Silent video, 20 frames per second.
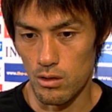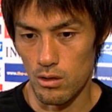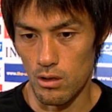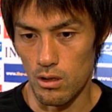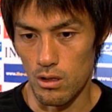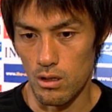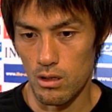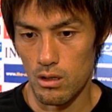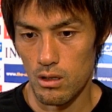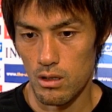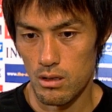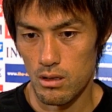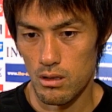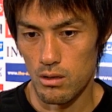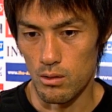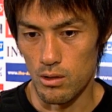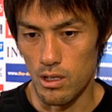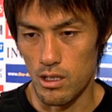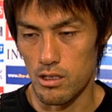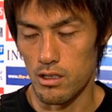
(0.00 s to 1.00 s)
feat,
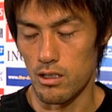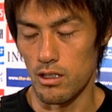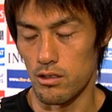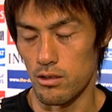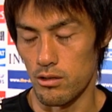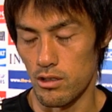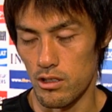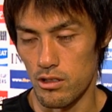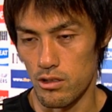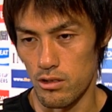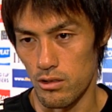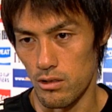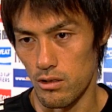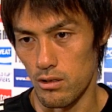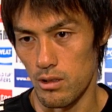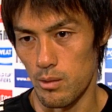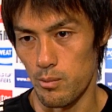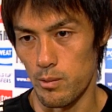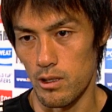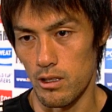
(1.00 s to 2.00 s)
or perhaps do even
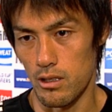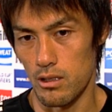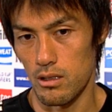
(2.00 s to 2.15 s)
better.